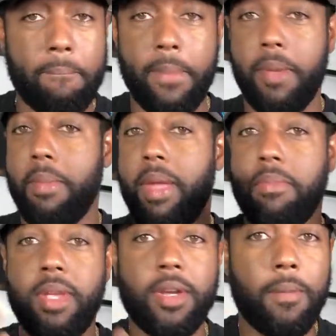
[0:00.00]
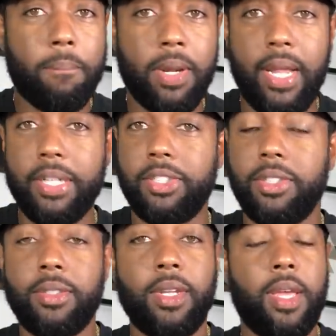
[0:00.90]
it may be
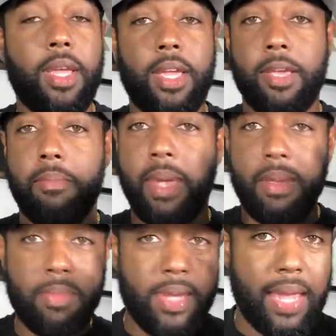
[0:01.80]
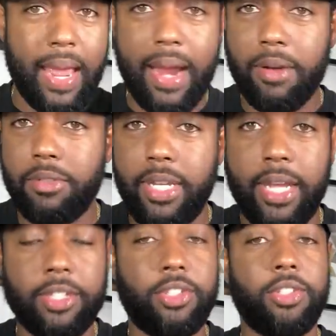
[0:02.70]
complexion, it may be hair
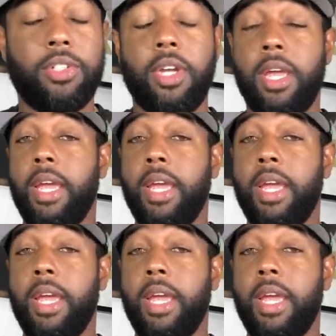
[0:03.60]
texture,